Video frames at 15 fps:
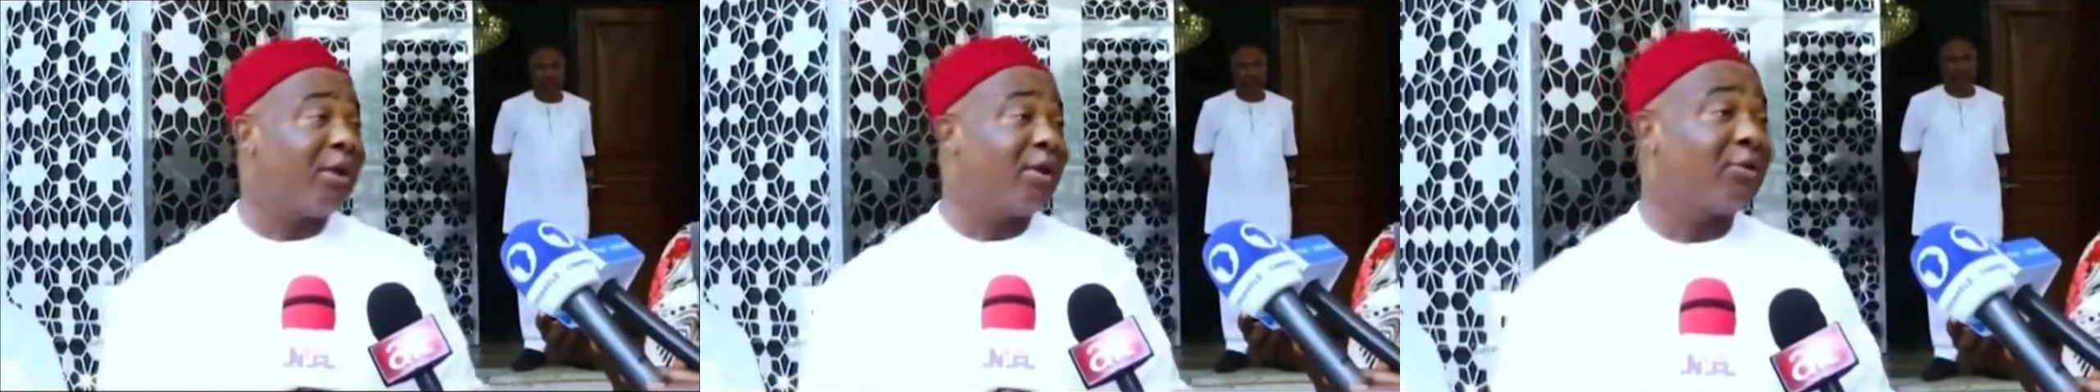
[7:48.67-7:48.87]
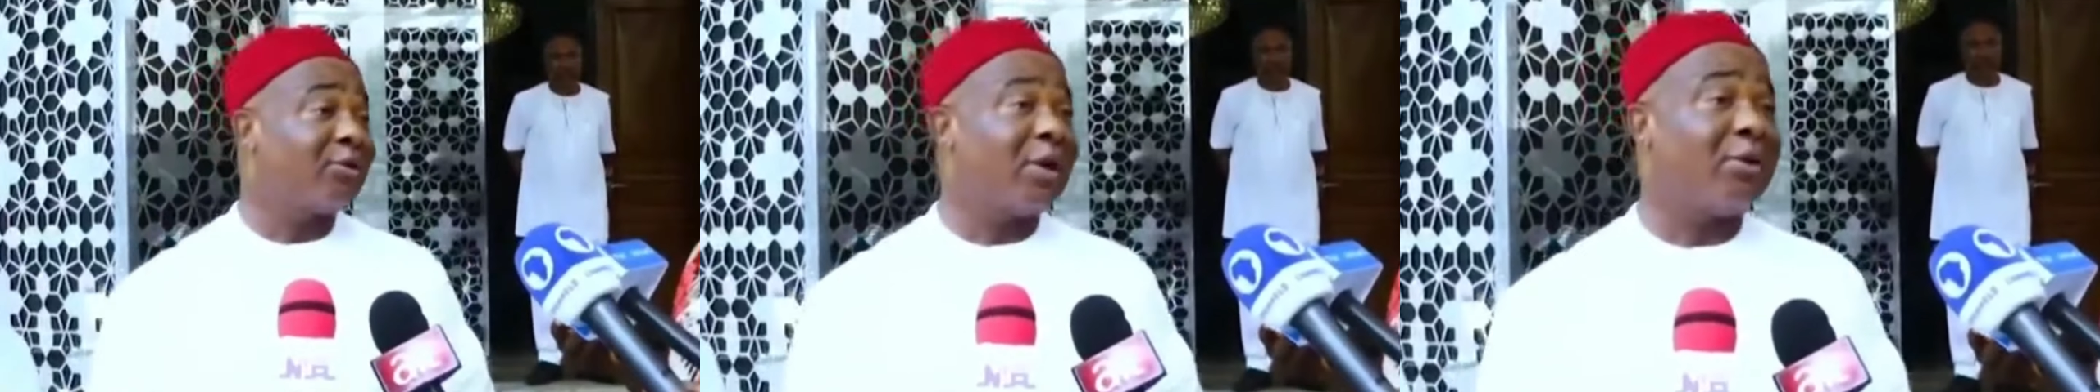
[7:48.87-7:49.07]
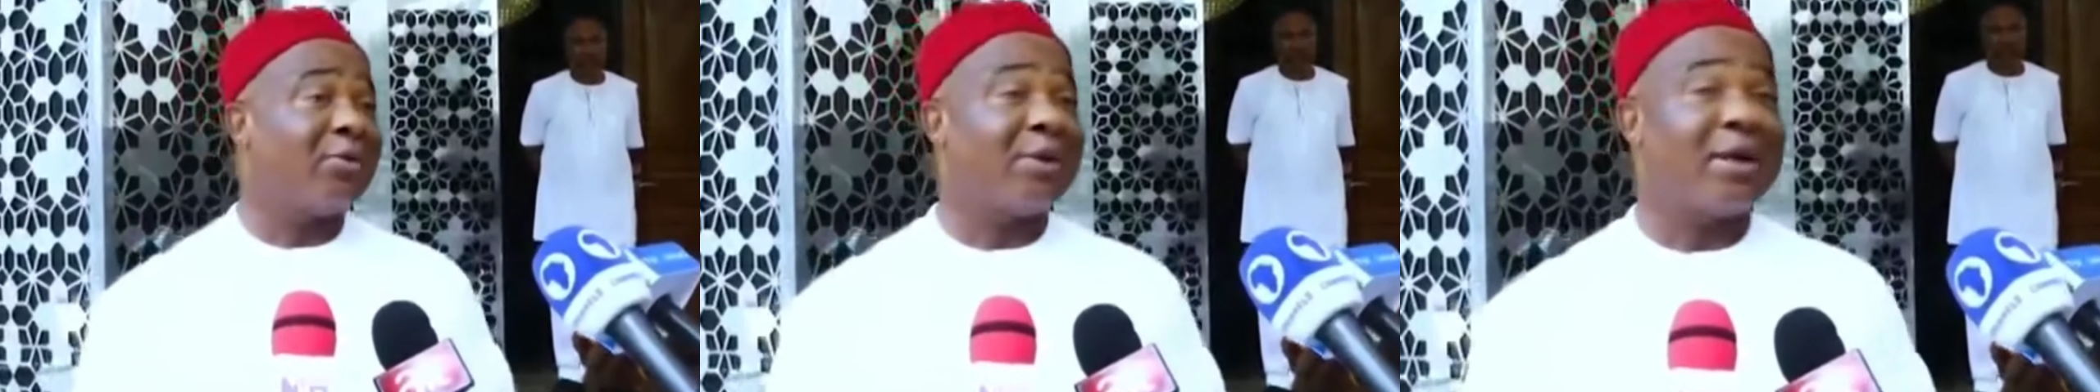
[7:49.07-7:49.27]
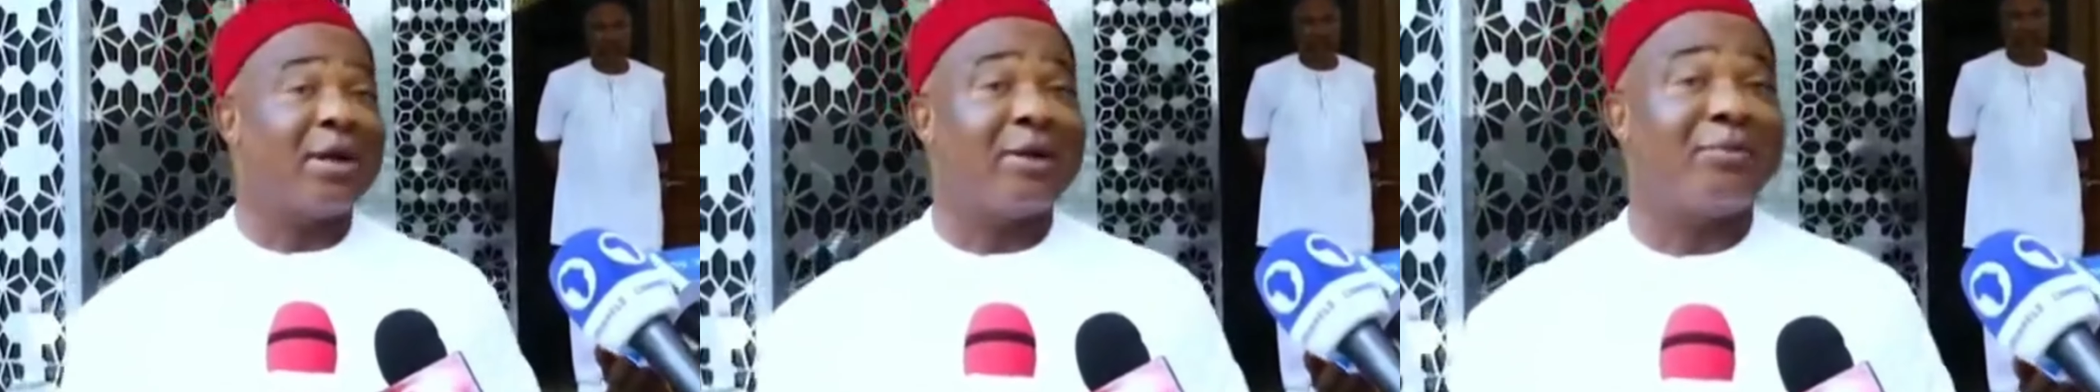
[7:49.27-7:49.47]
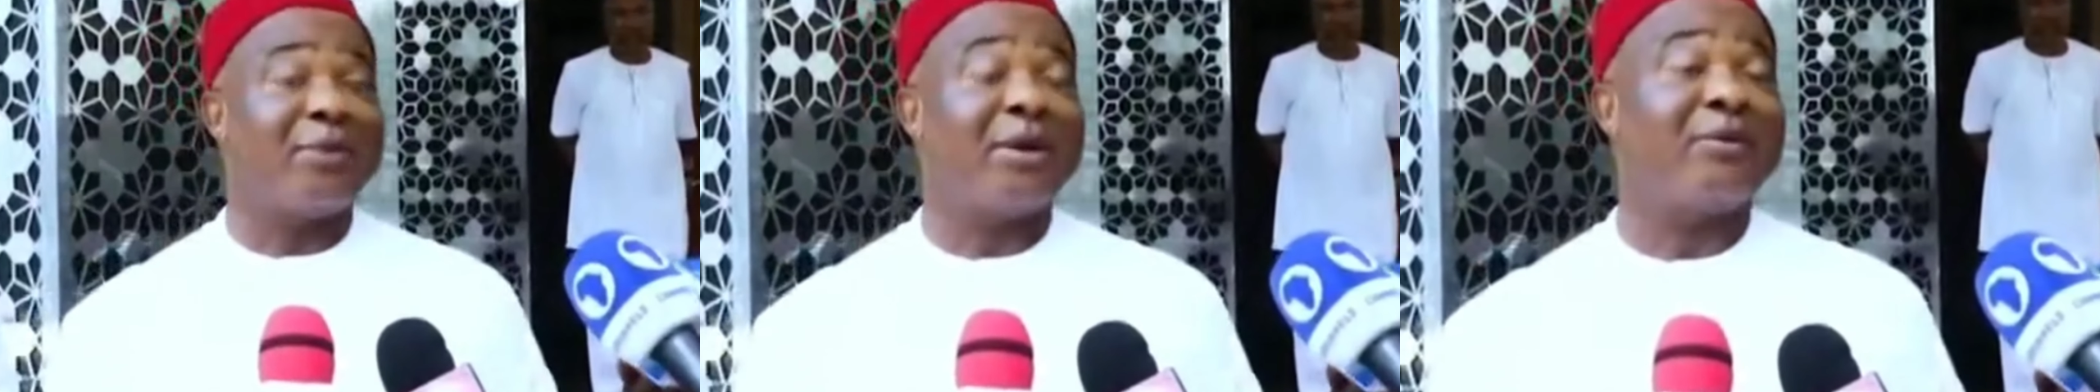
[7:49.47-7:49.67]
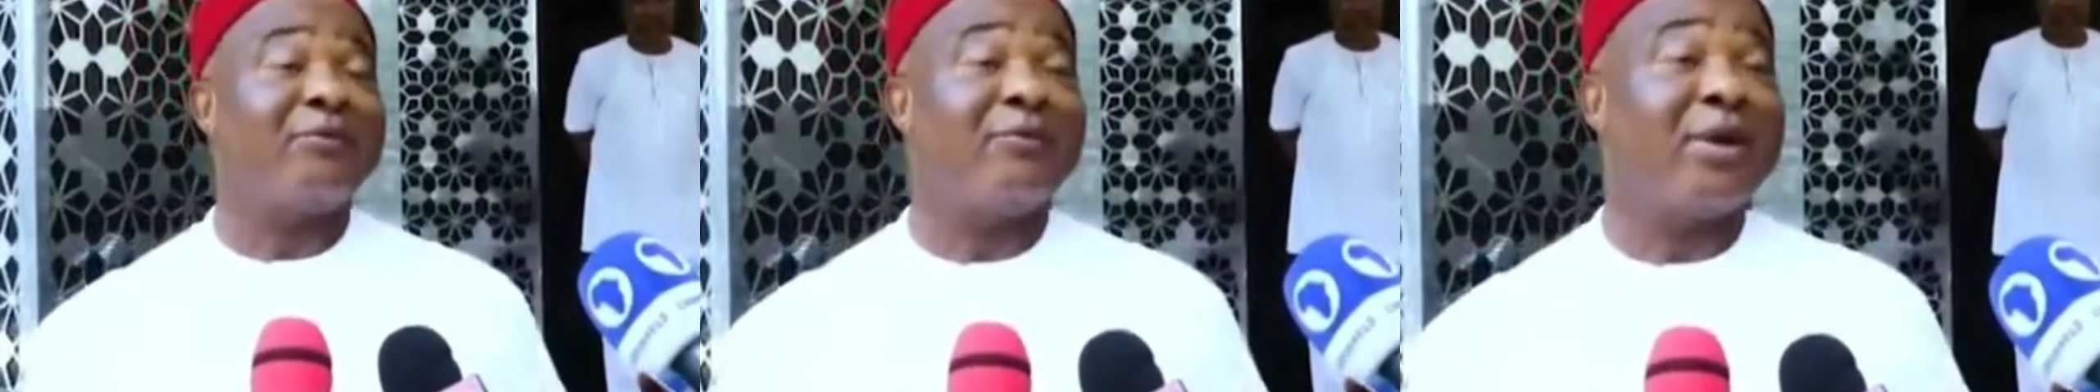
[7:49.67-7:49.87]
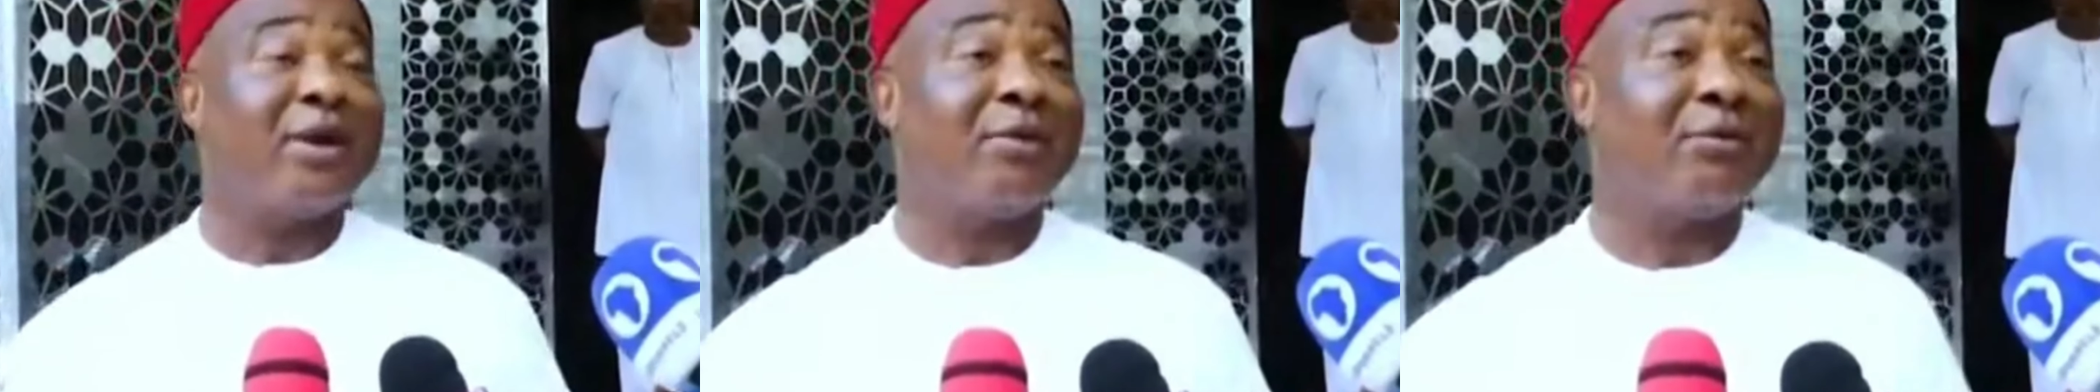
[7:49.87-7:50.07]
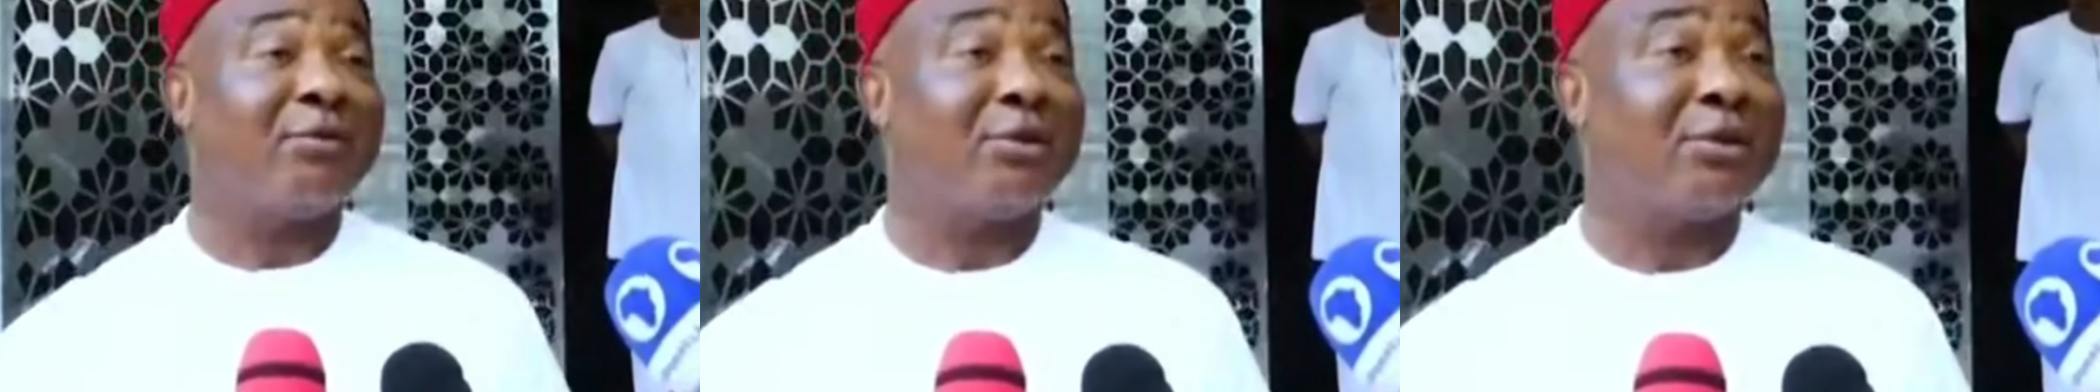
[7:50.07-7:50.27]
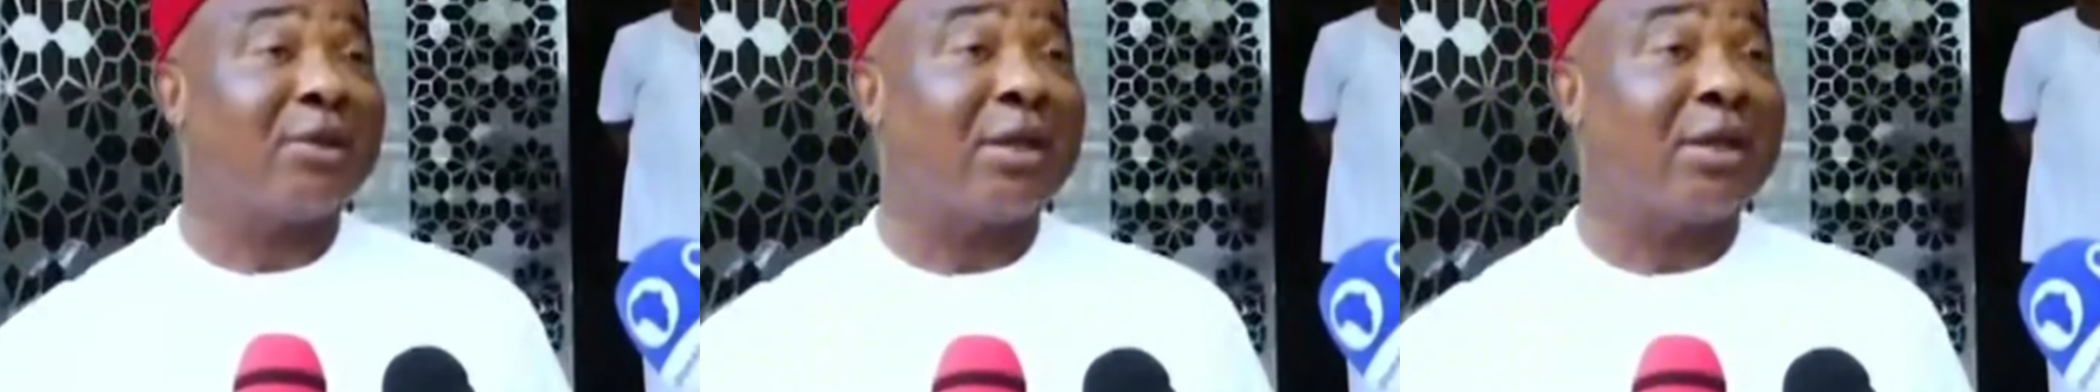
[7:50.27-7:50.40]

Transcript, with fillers: so we can repair the vehicles